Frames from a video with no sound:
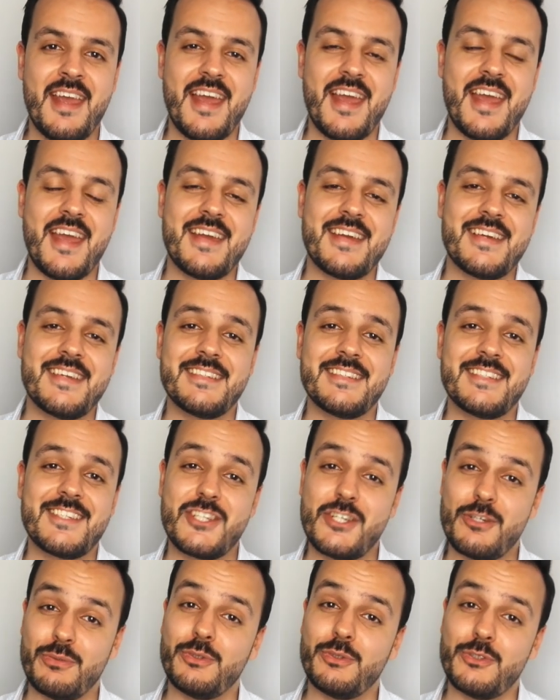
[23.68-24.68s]
and
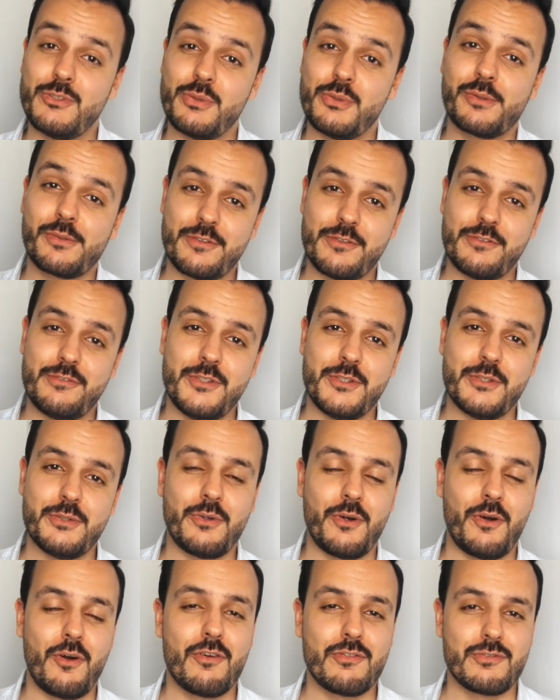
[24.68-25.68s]
she will do a
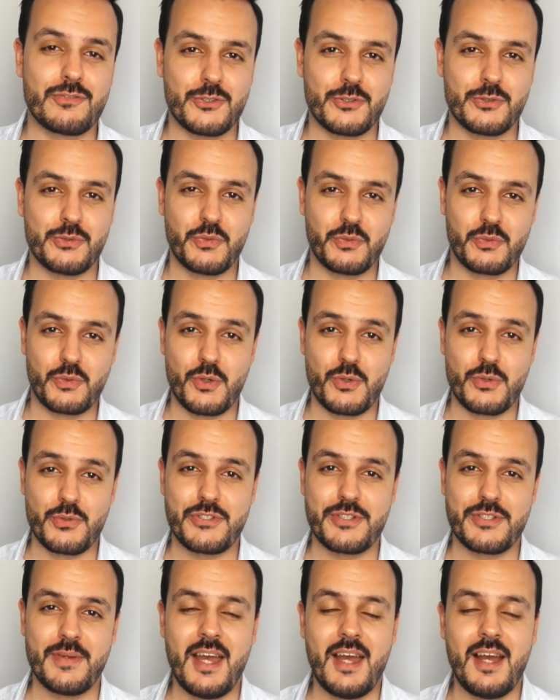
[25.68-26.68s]
review of Junoon
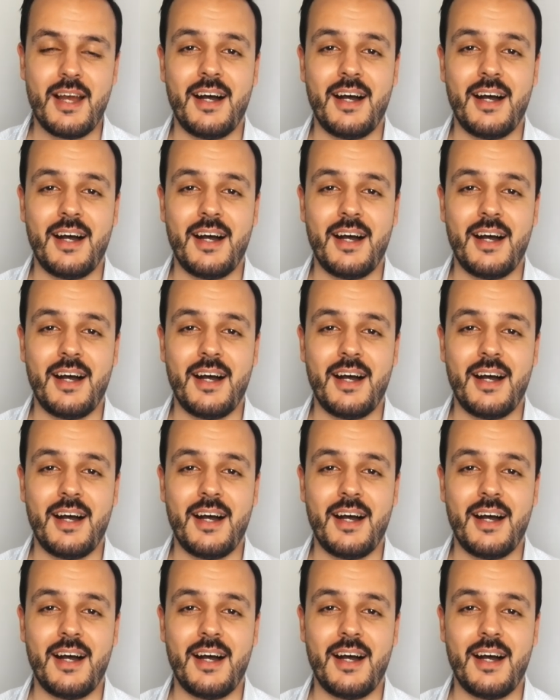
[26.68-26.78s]
Rose.